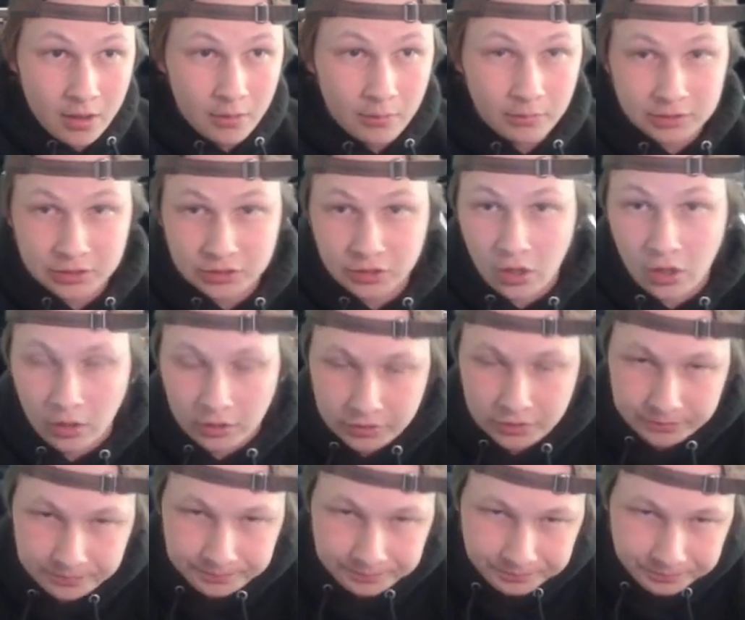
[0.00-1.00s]
which is
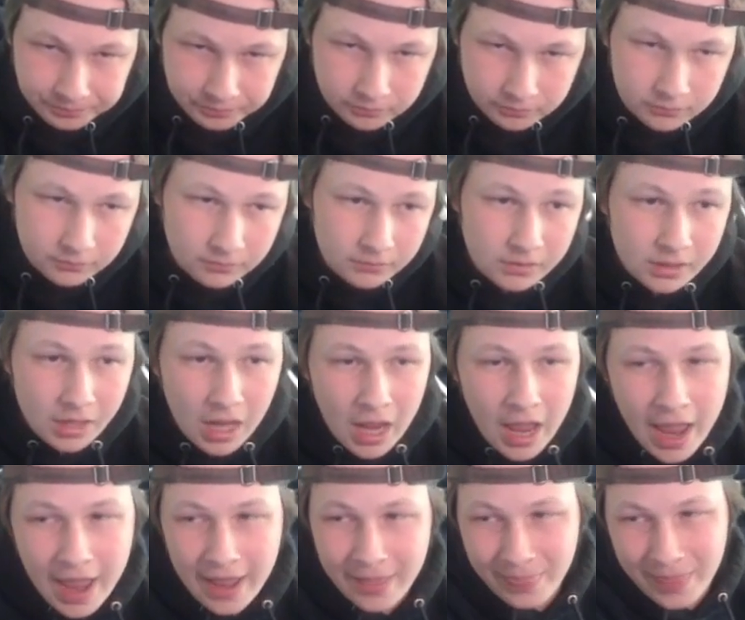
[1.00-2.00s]
awesome.
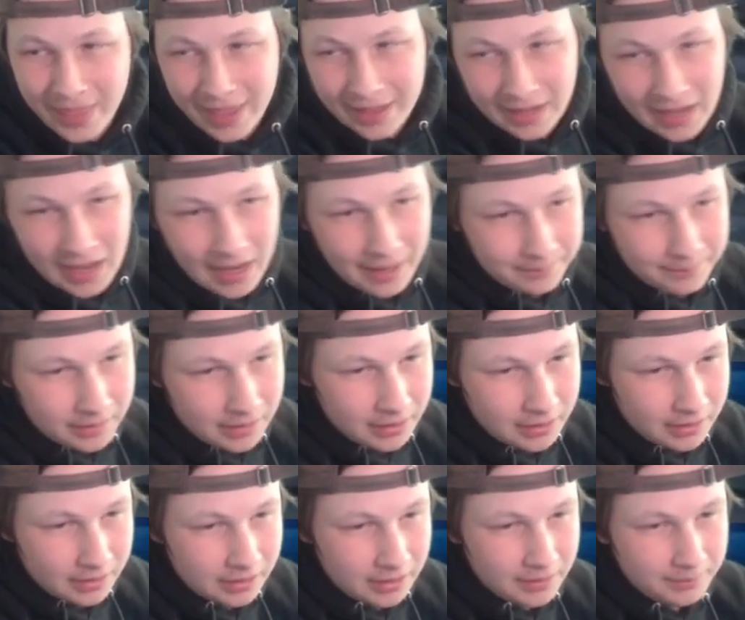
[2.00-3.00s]
And then I'm
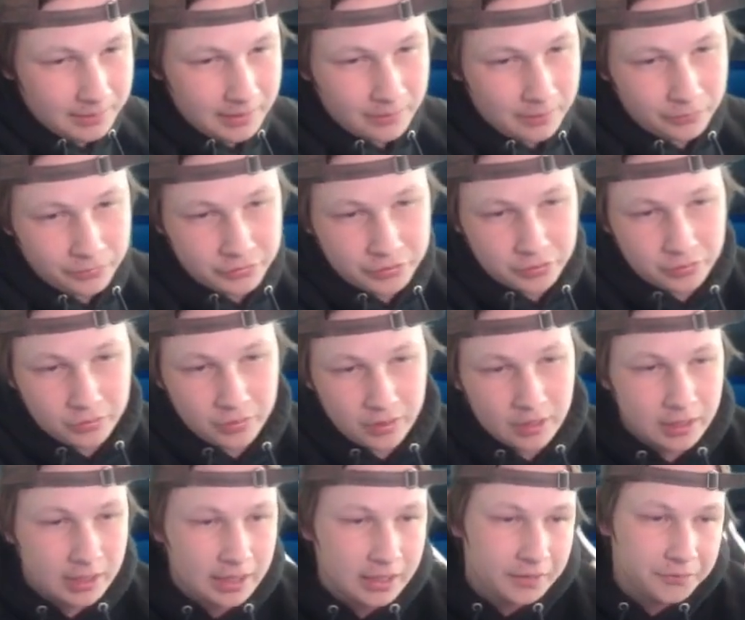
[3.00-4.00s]
uh, going to be able to uh,
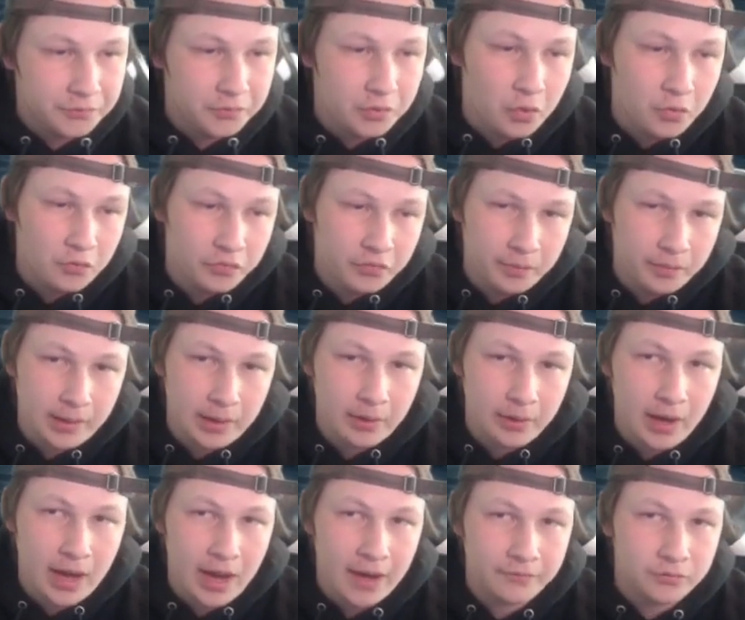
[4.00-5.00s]
kind of go from
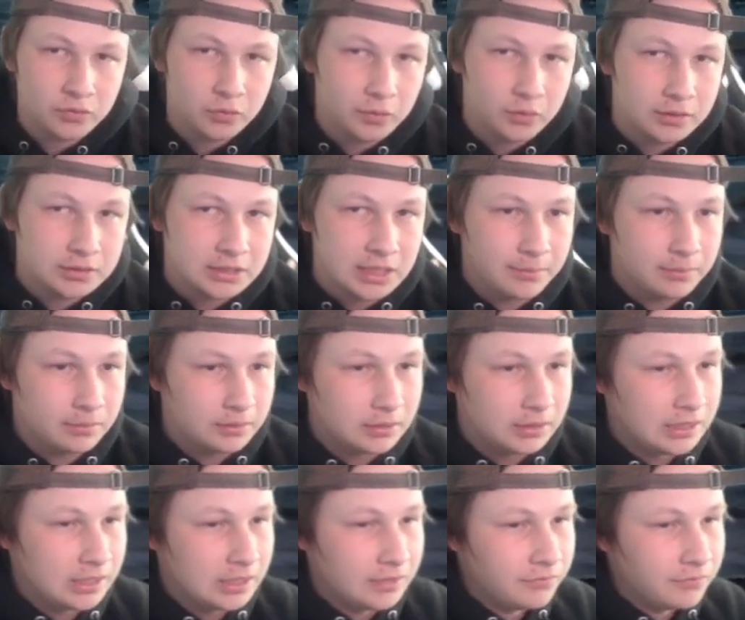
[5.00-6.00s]
there afterwards. I
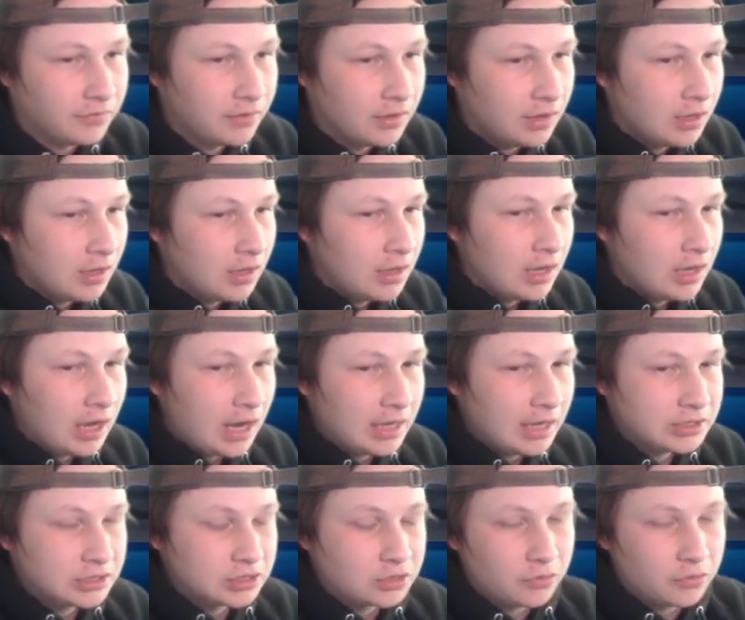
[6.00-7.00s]
believe I
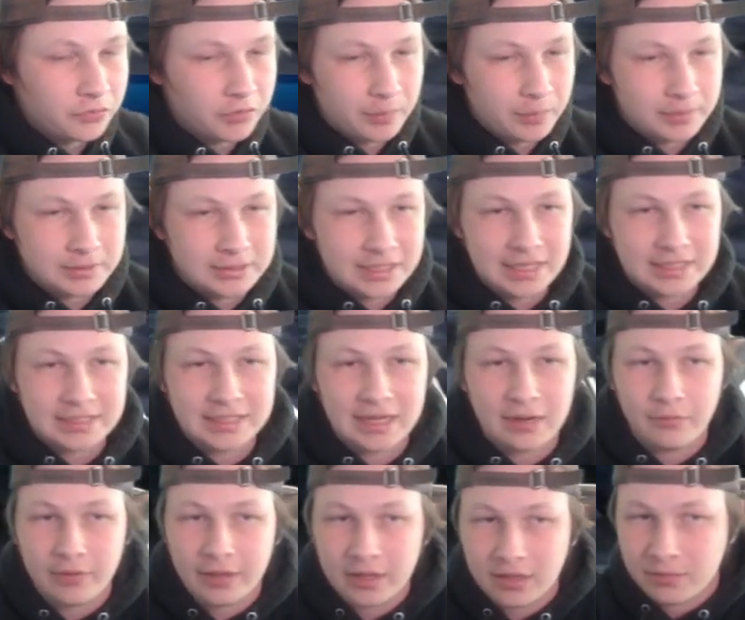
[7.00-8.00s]
just go for a protect. Yeah, I
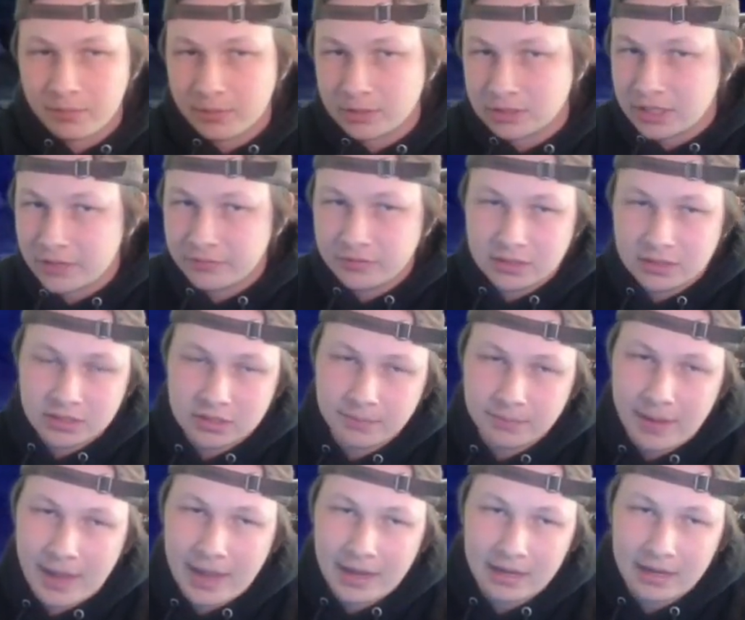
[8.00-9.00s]
want to much Leftovers
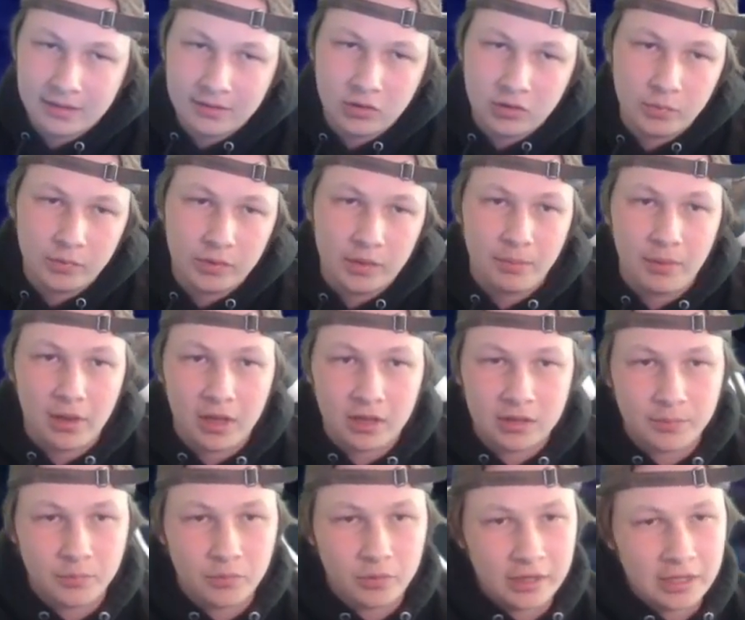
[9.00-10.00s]
back as humanly
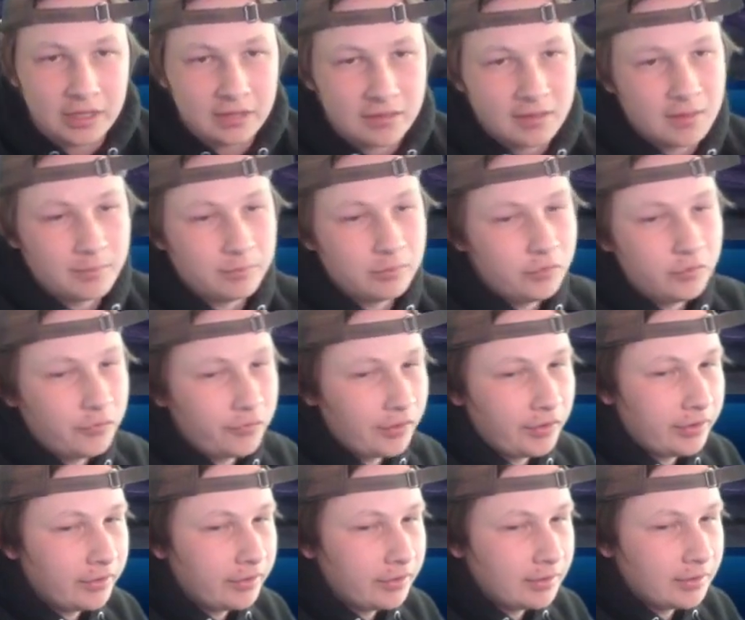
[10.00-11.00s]
possible in case that blue
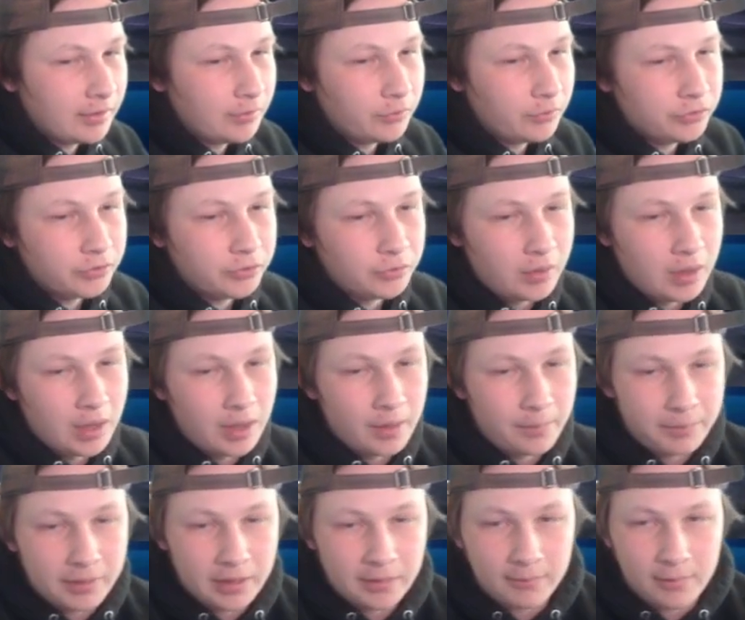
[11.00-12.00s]
flare is able to uh,
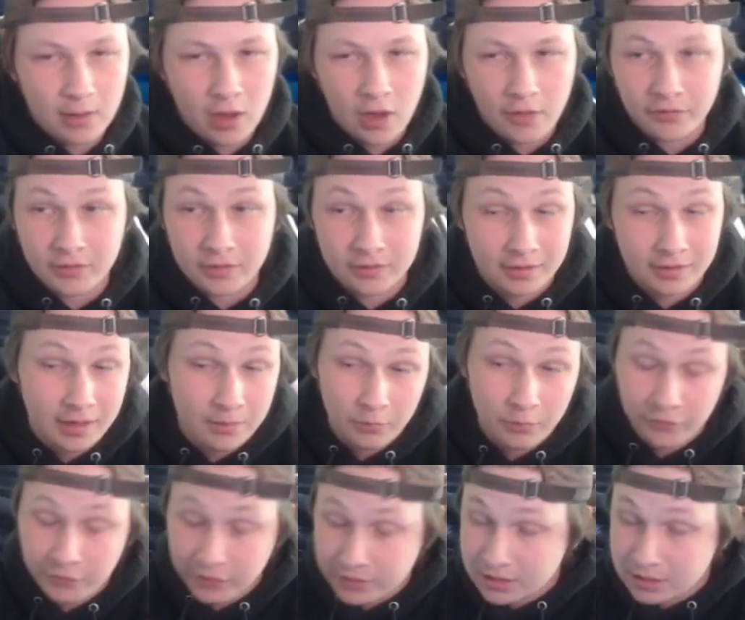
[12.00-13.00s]
pick me off. Because again, we're
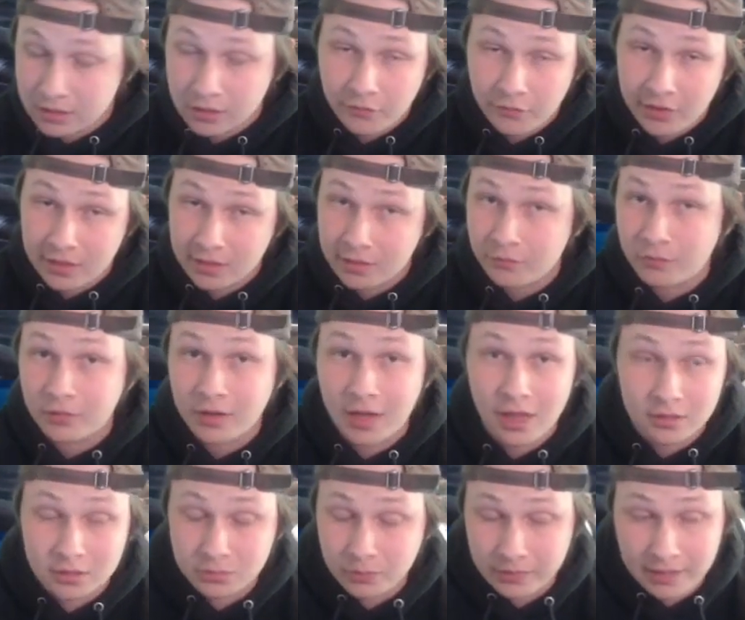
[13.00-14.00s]
physically offensive. We're
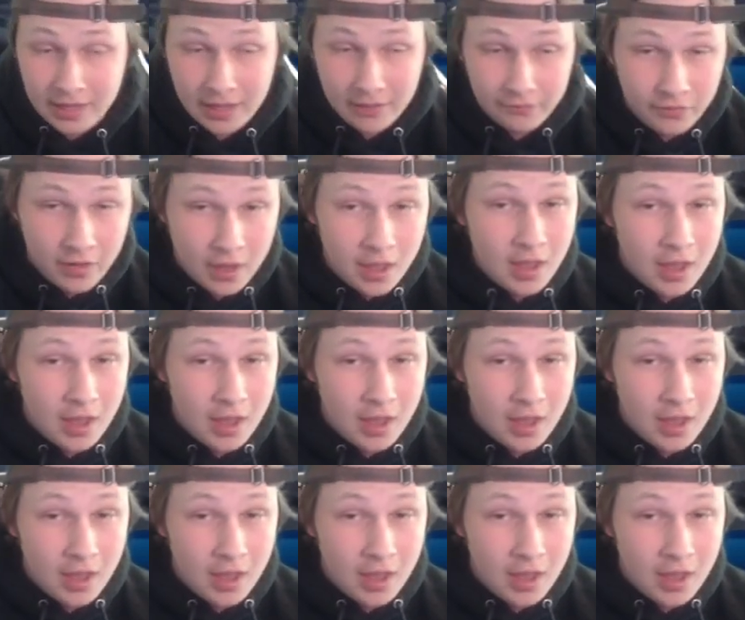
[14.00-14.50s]
not super deaf.